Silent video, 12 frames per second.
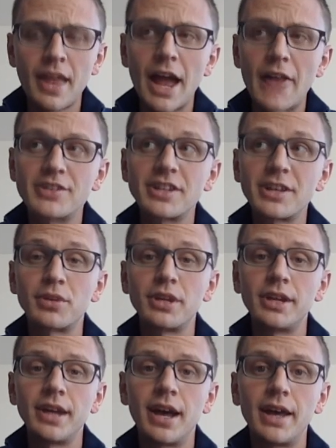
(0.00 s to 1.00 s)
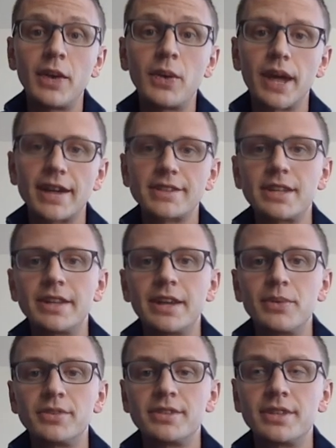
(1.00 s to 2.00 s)
on the Celebrity Equinox, and that
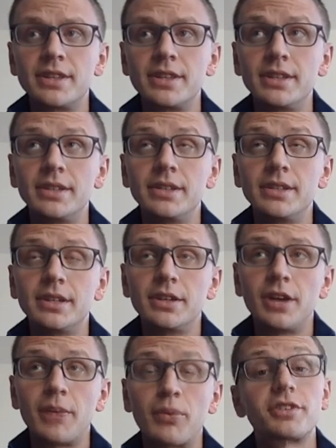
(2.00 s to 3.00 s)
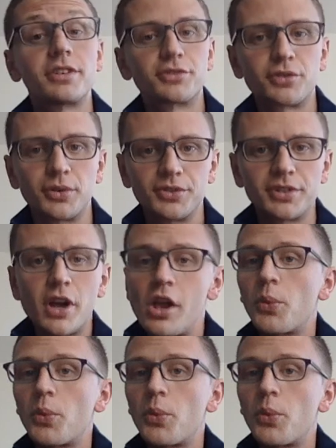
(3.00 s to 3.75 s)
was the President's Cruise.